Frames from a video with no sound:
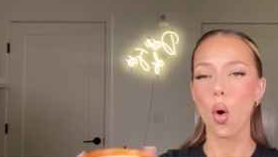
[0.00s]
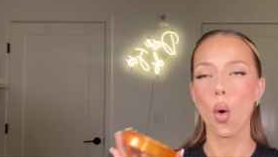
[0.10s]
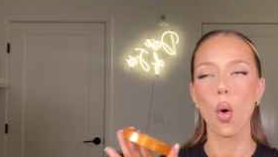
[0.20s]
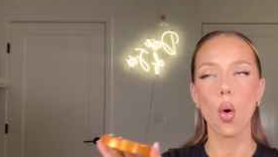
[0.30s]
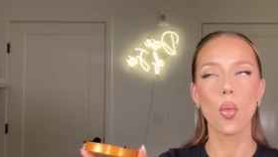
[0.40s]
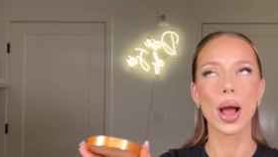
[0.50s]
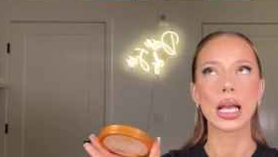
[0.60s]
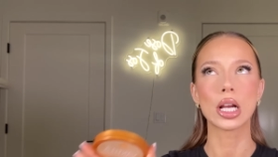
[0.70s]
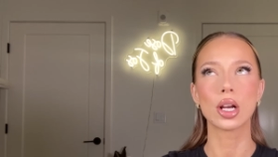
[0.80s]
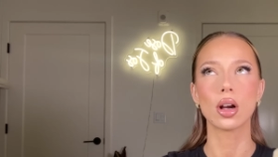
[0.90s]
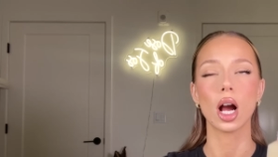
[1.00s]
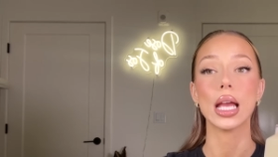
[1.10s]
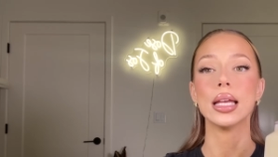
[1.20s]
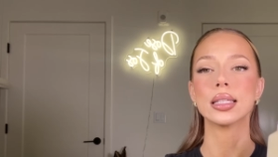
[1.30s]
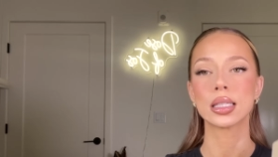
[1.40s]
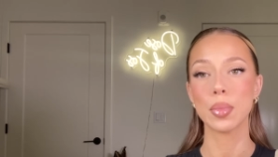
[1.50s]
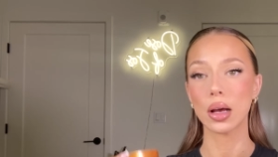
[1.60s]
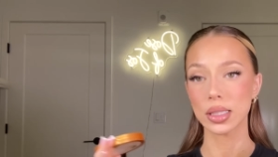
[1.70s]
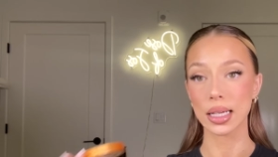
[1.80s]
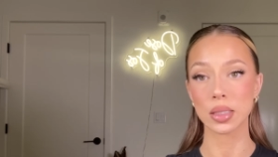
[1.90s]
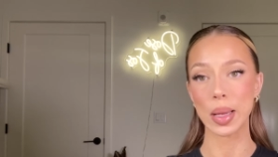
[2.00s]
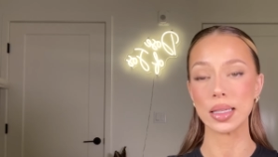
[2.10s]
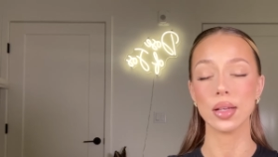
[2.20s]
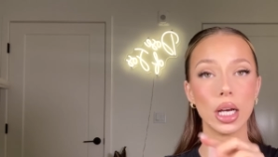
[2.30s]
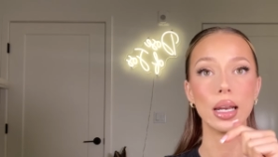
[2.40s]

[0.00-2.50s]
Oh my god, it smells expensive.